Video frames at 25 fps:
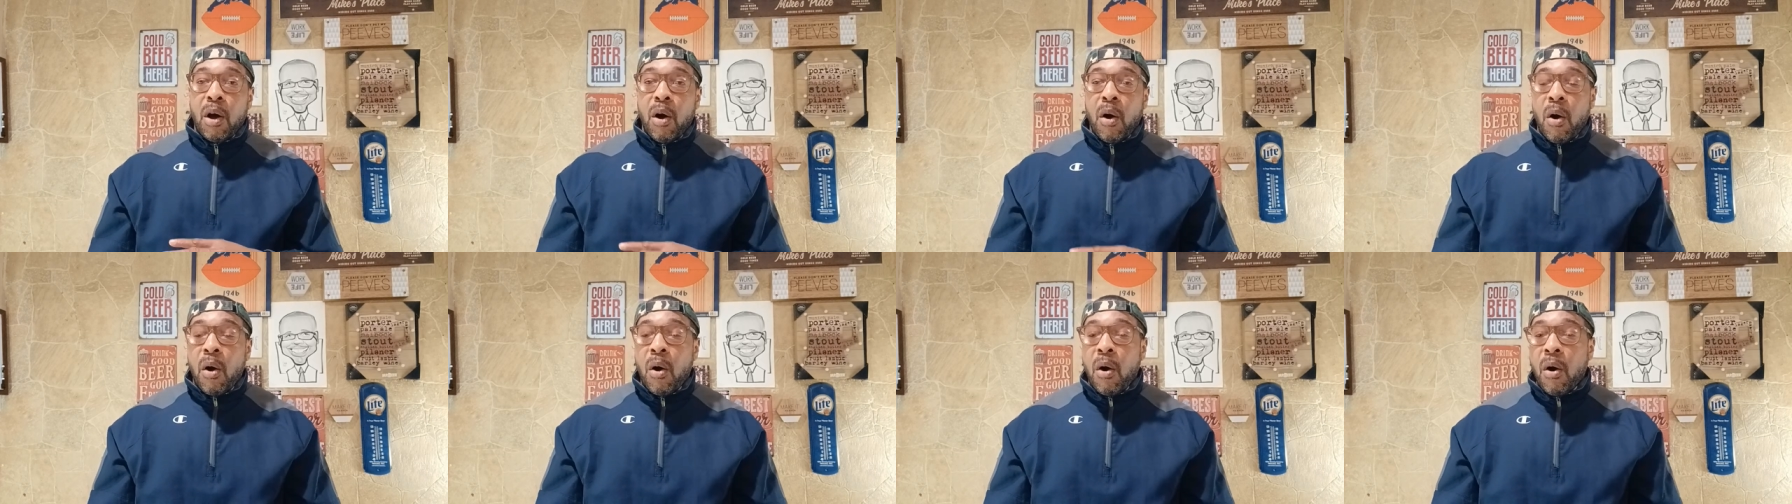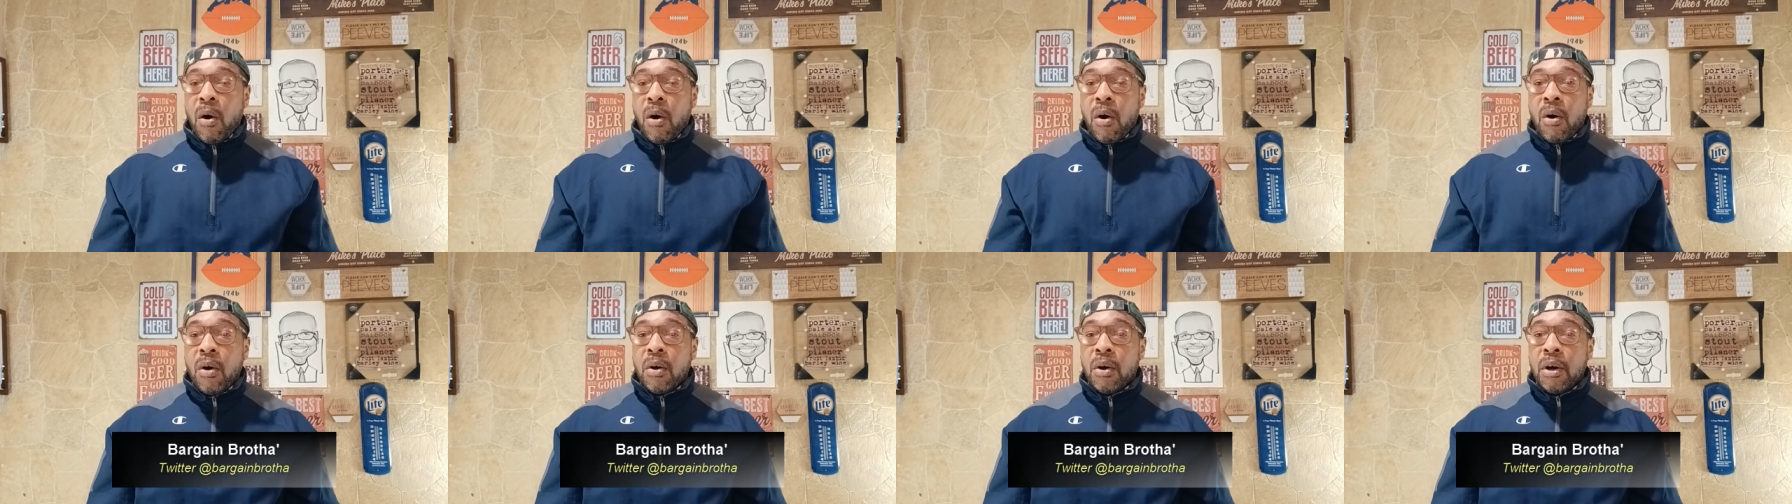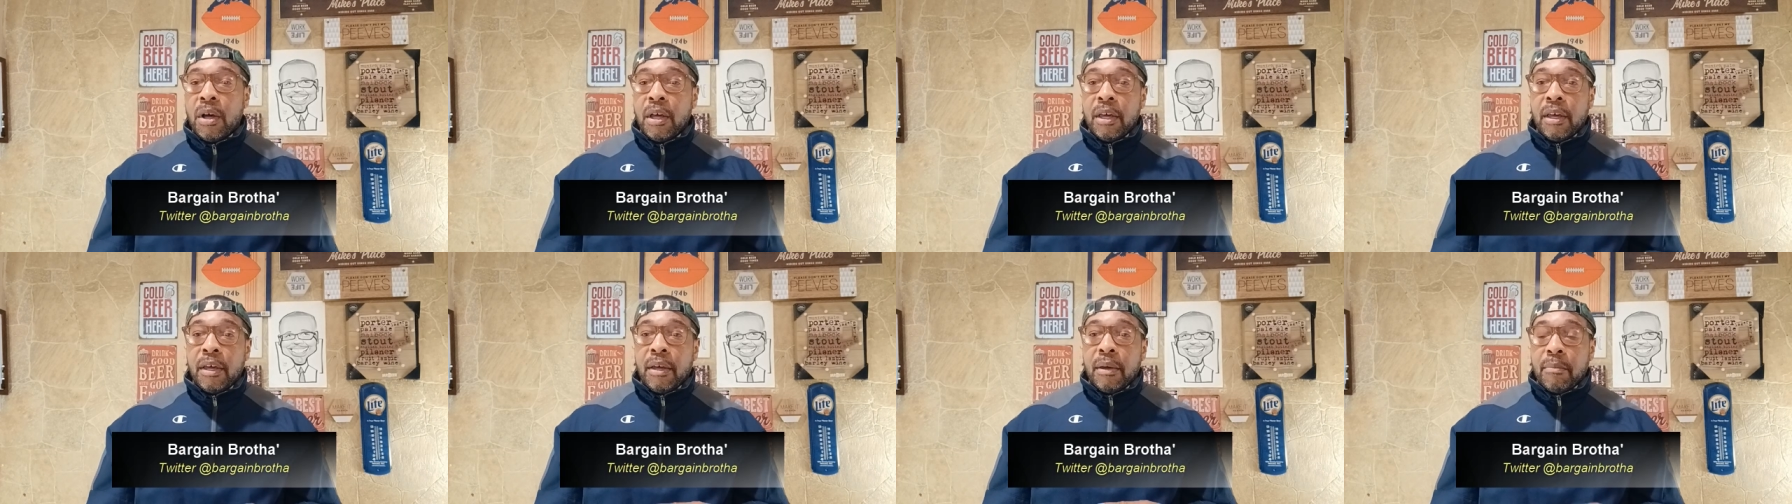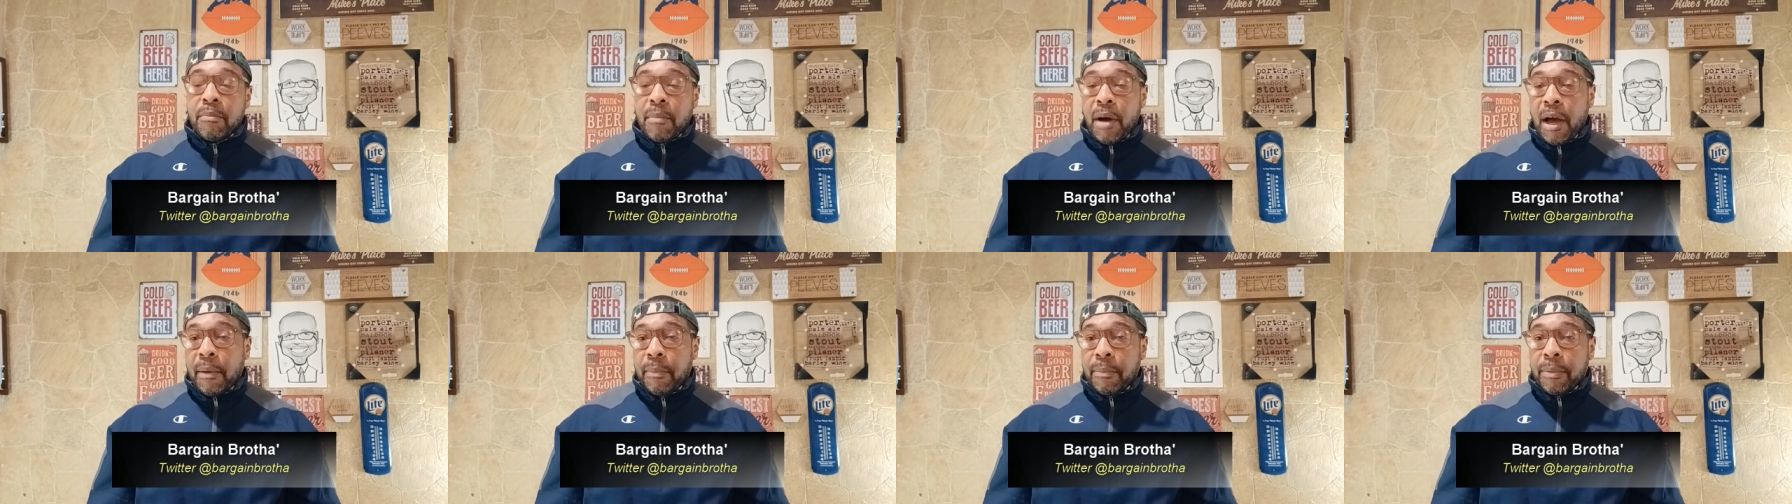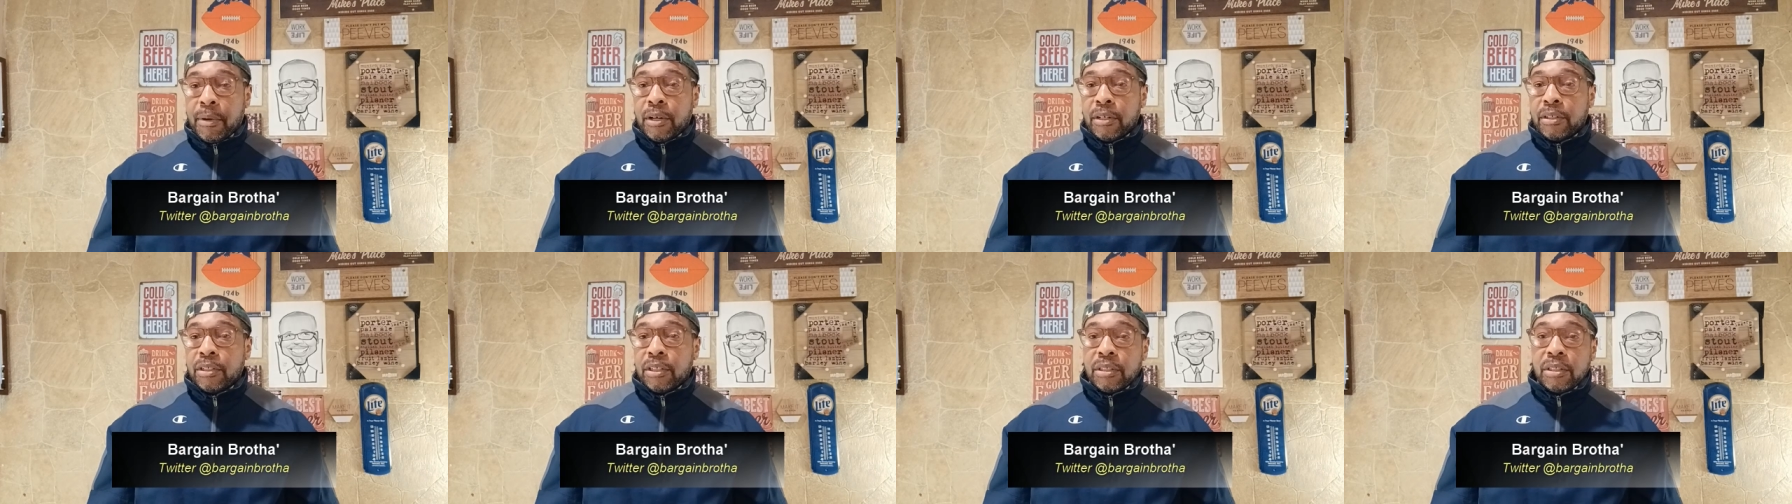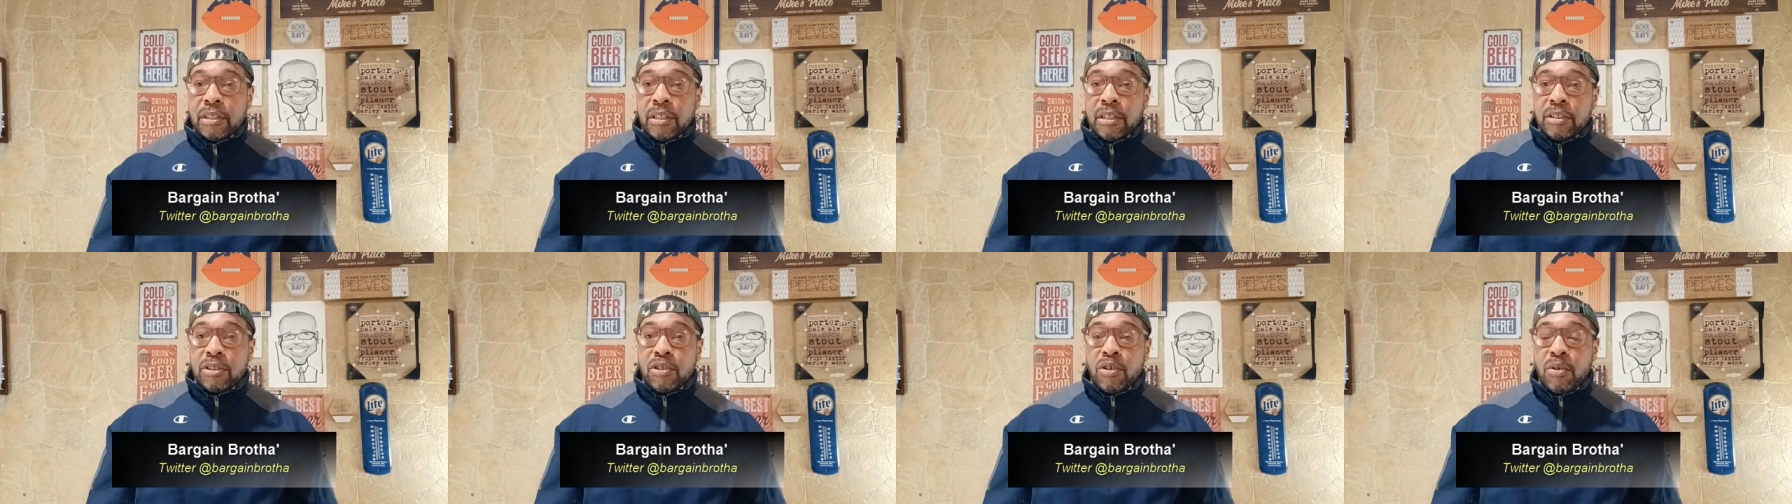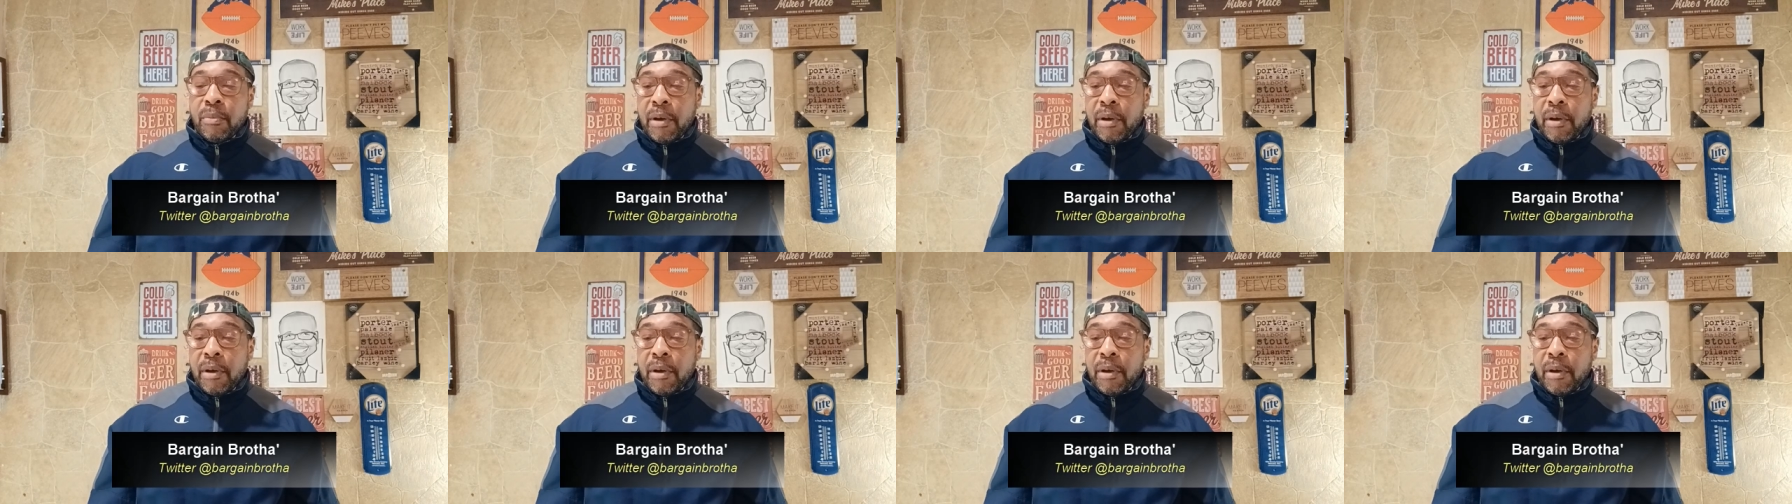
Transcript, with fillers: all my purchases, no